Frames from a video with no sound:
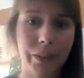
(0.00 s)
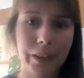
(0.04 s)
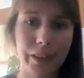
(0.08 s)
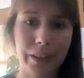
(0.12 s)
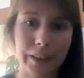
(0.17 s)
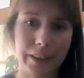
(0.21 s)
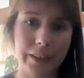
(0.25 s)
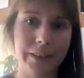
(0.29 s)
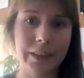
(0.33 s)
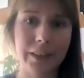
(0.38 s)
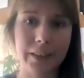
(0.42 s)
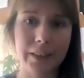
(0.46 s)
It
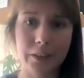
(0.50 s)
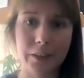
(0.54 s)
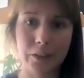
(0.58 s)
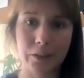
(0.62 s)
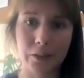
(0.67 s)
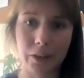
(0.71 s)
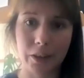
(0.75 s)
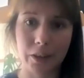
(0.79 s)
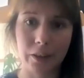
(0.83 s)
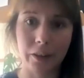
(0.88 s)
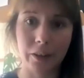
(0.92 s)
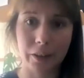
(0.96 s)
exists
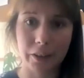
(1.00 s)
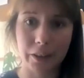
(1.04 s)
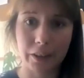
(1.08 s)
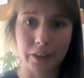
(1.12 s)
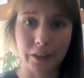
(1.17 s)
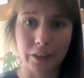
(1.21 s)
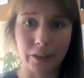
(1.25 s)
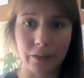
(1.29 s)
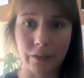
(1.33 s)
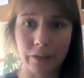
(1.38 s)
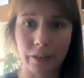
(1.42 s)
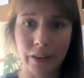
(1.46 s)
through kind
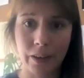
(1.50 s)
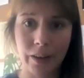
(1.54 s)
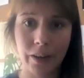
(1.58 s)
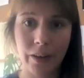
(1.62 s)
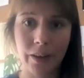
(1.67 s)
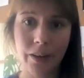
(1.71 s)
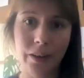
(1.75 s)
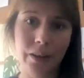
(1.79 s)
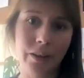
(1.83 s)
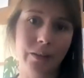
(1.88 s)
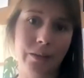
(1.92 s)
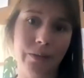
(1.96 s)
of
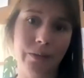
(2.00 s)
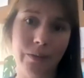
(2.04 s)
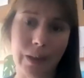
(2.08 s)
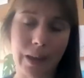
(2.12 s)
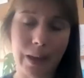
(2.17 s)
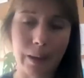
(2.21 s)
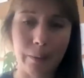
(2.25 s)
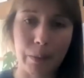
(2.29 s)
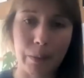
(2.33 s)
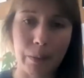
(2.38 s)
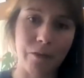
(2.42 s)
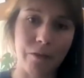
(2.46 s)

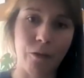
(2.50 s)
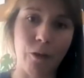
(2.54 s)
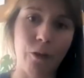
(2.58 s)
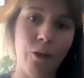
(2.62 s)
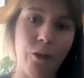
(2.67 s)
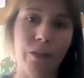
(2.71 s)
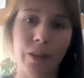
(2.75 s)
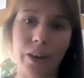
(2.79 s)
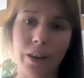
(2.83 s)
MP4